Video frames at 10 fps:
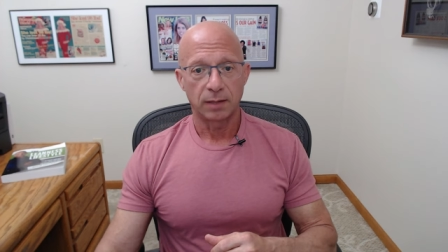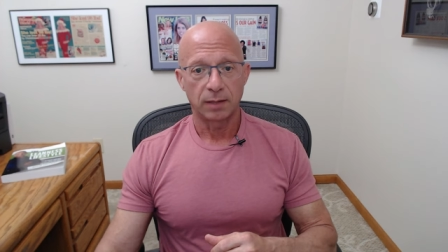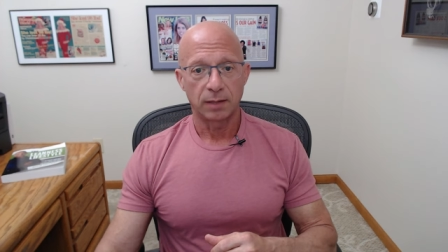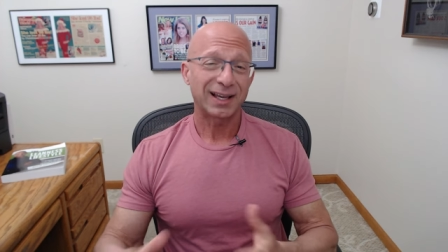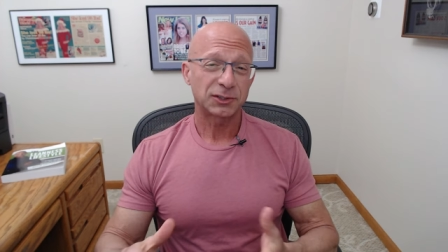
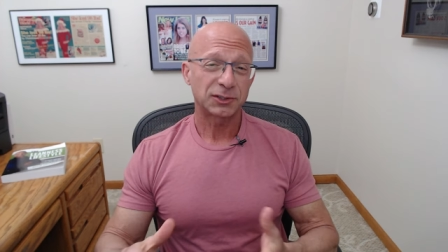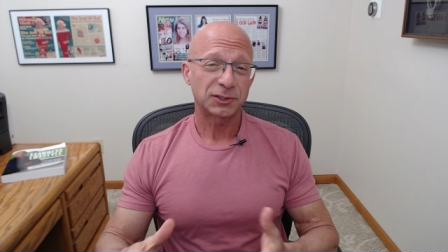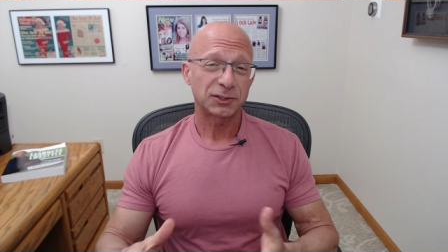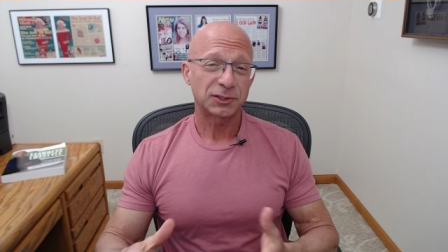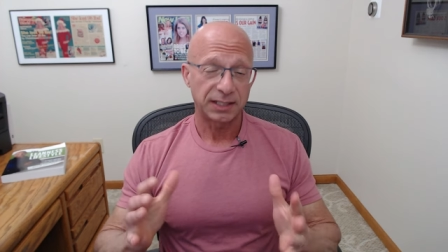about
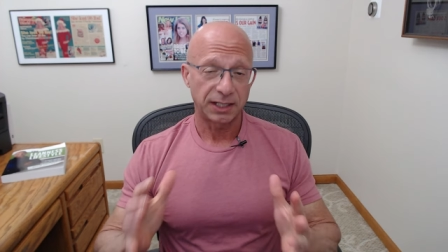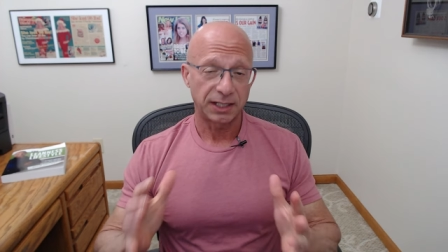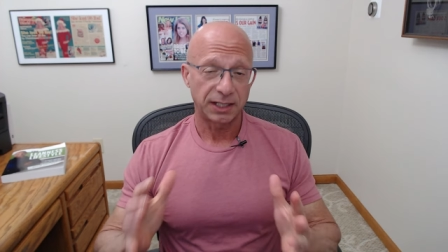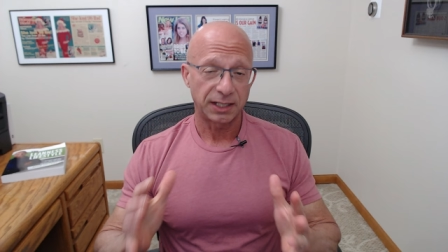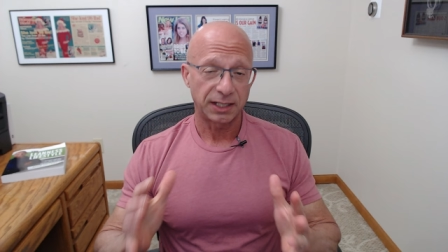exercise and
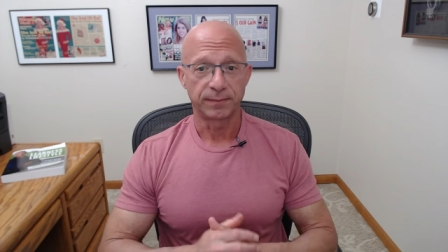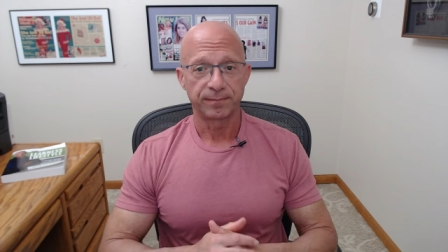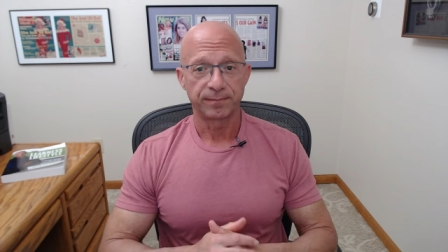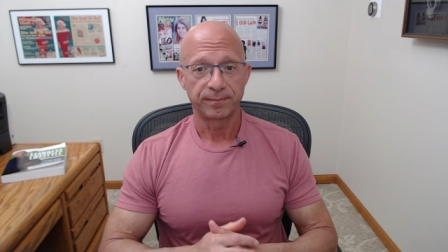depression.